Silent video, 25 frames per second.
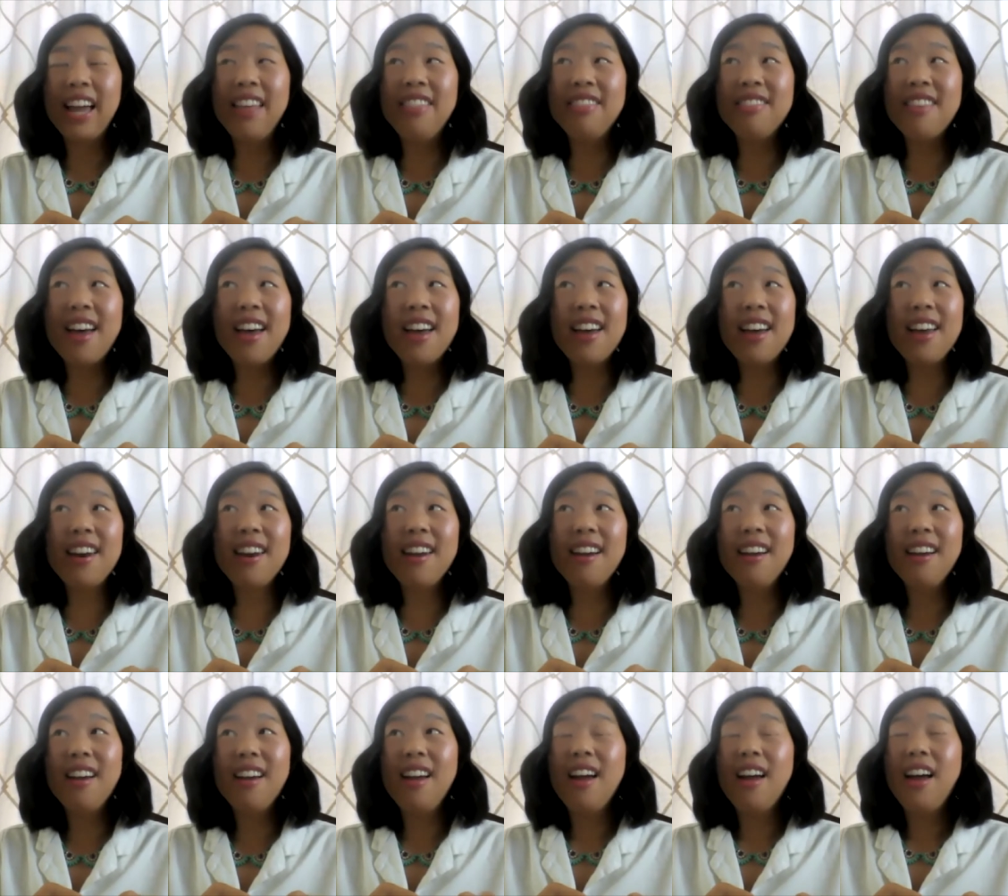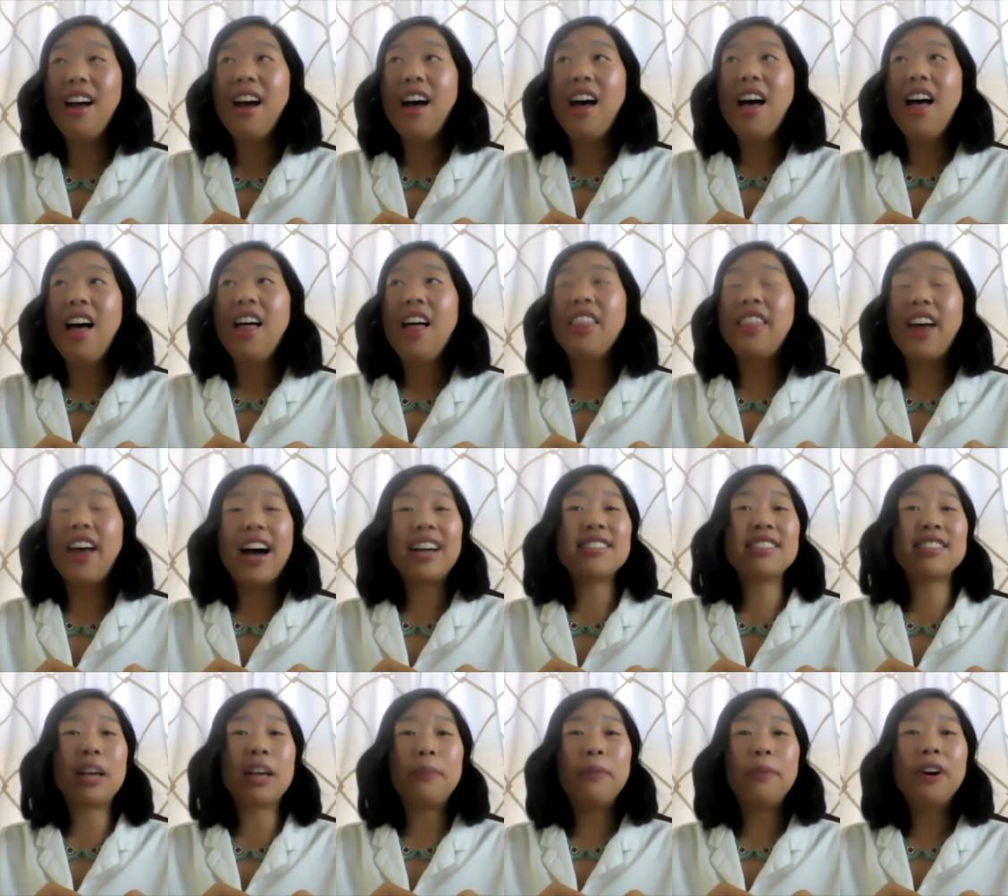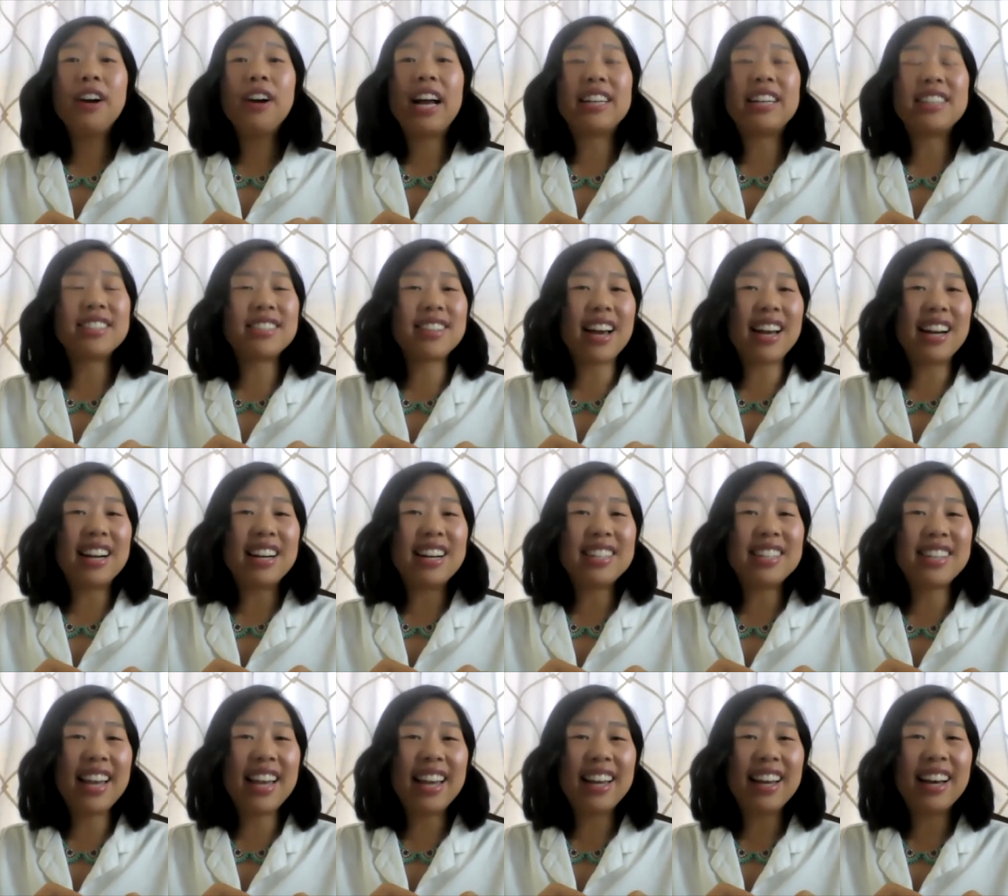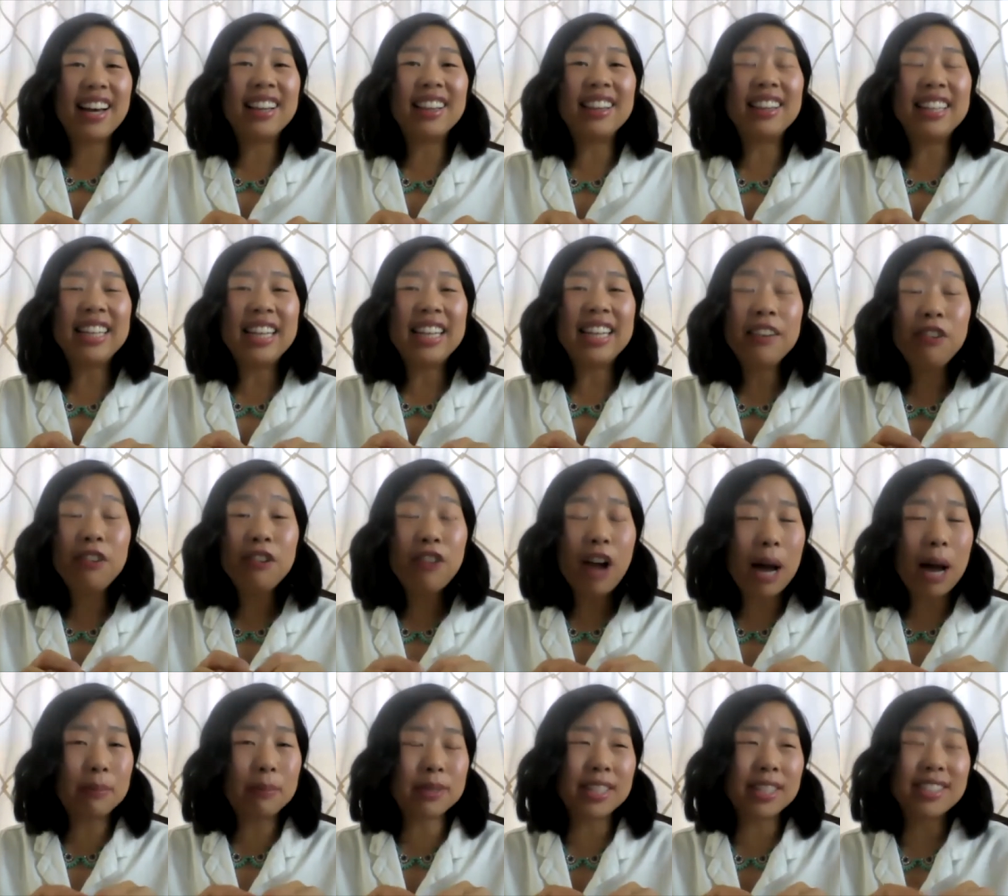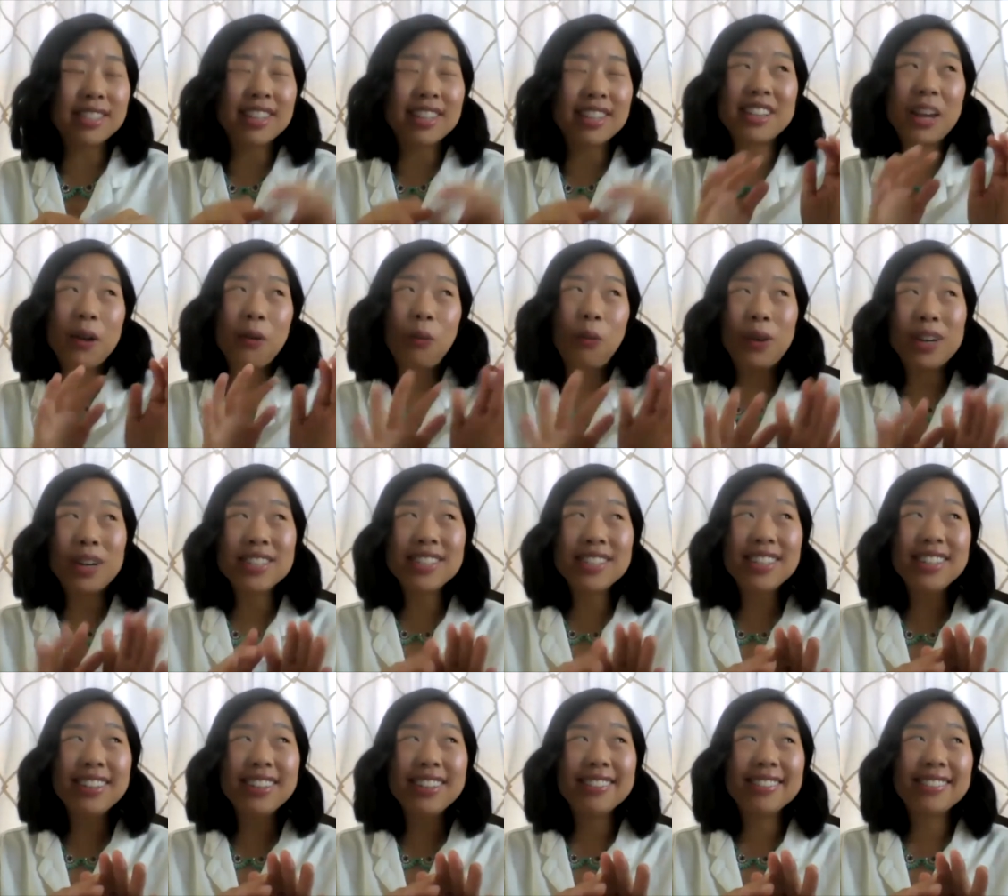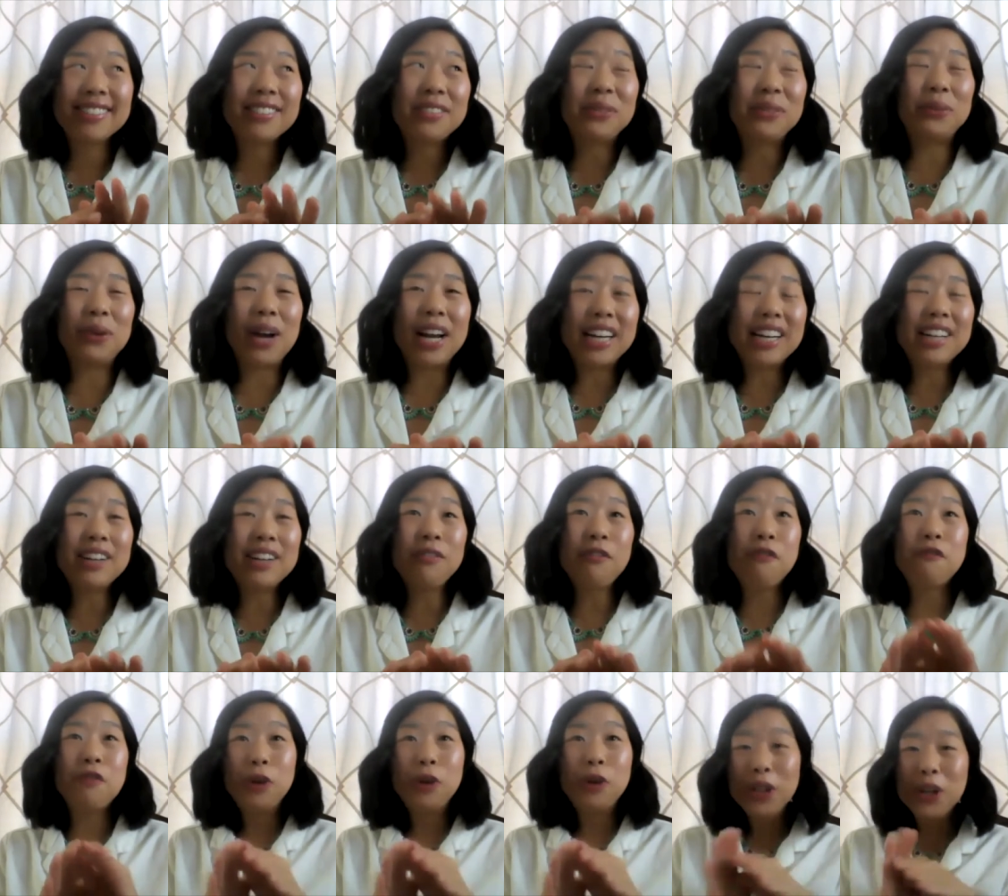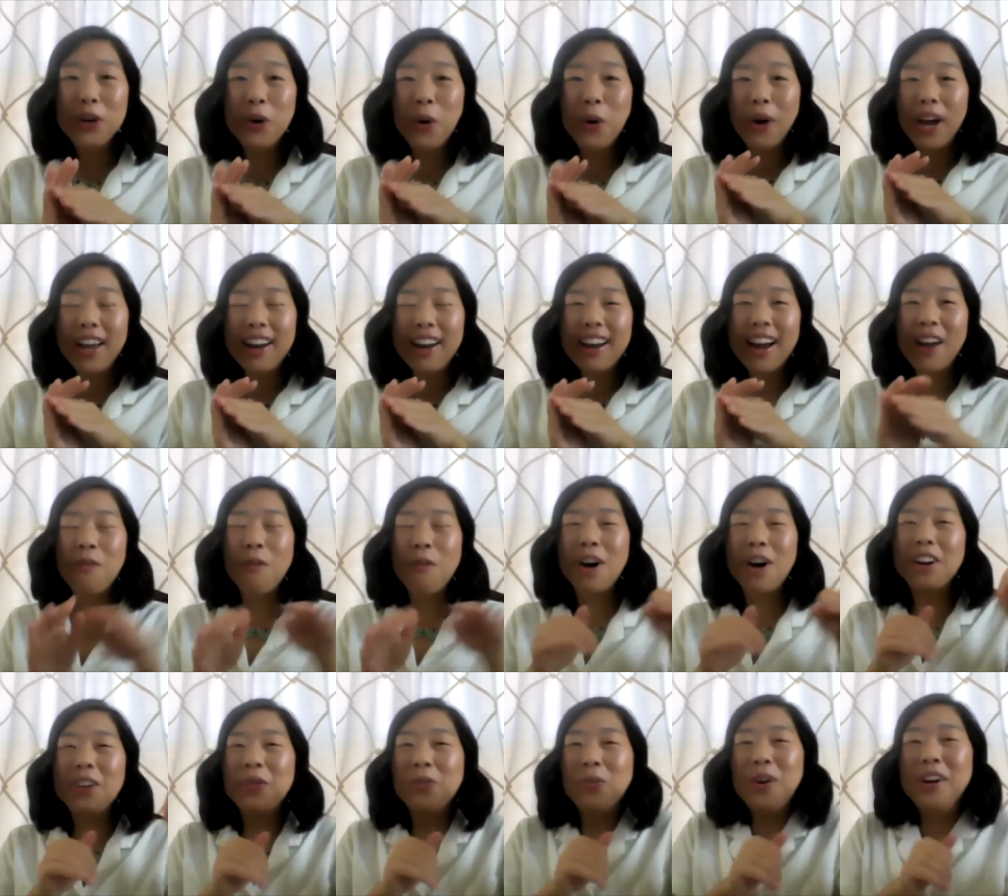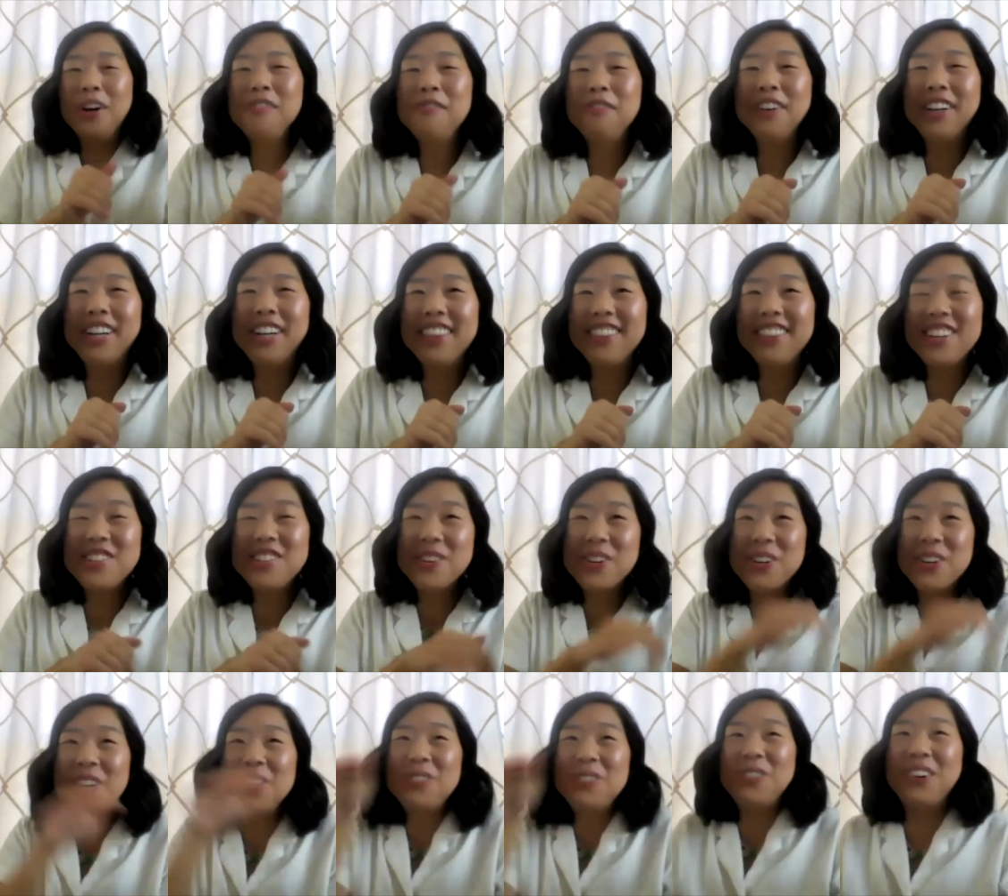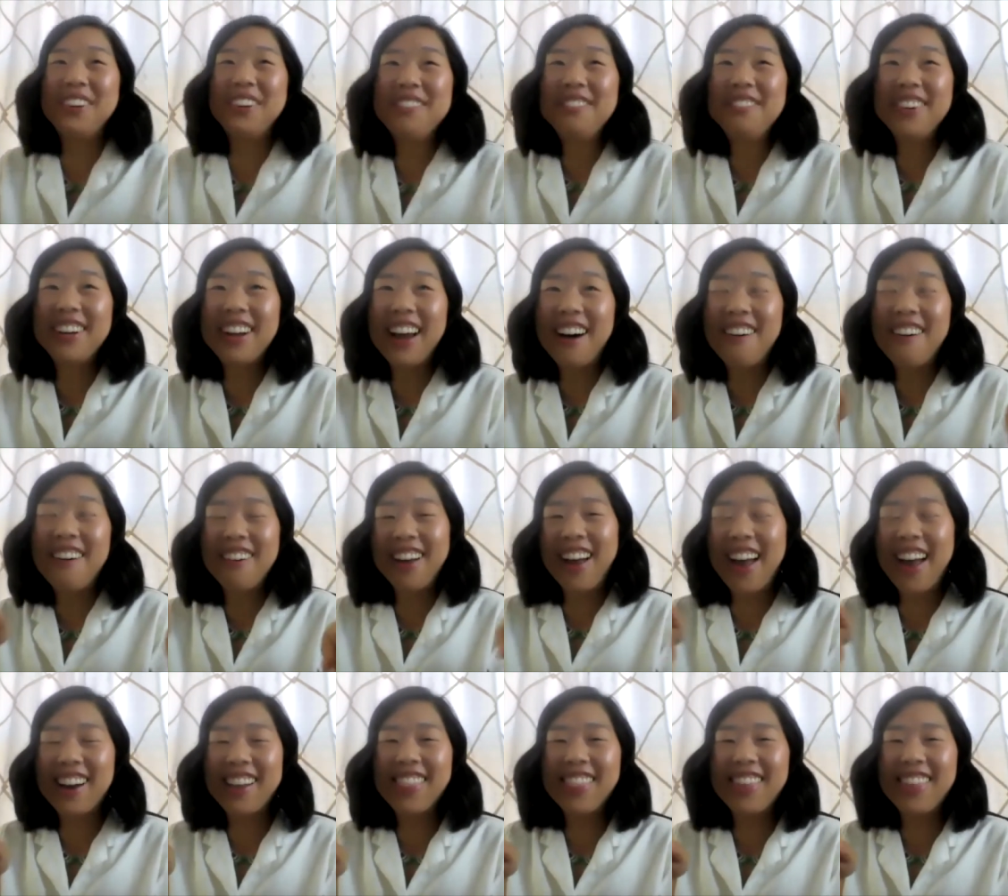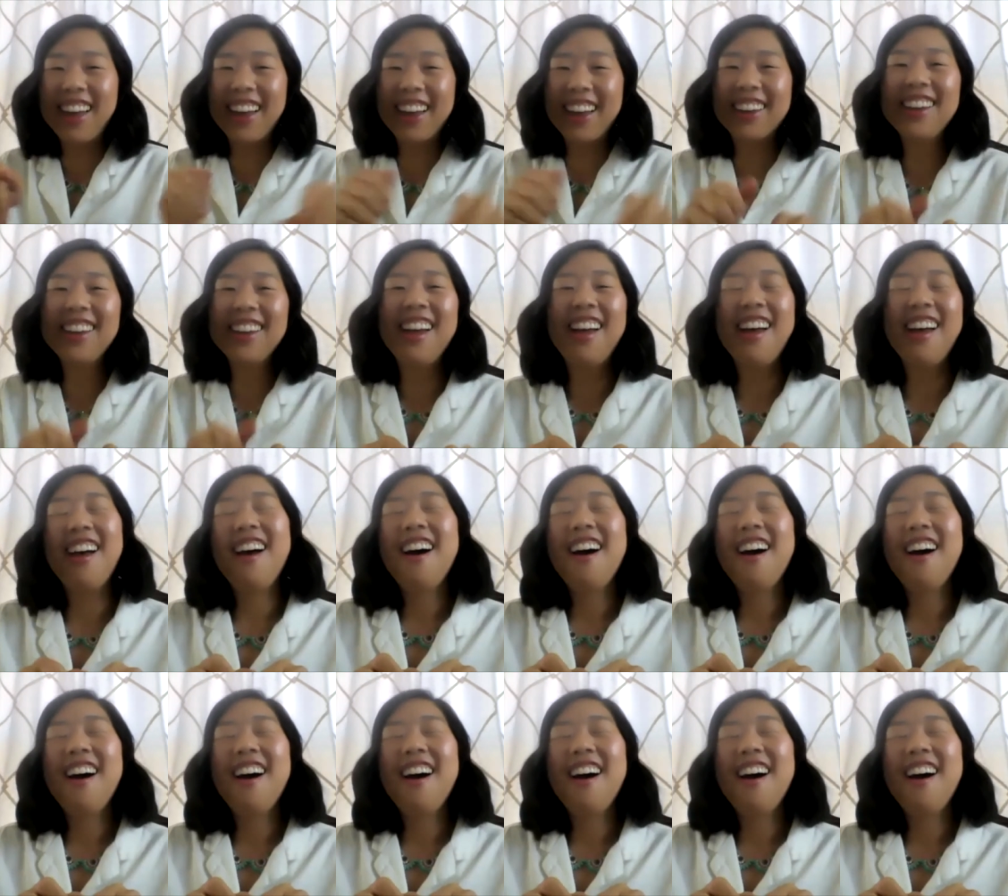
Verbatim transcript: And then that summer, I decided to take a leave of absence because I wasn't ready to fully quit. I wanted one foot in the door and one foot out kind of thing.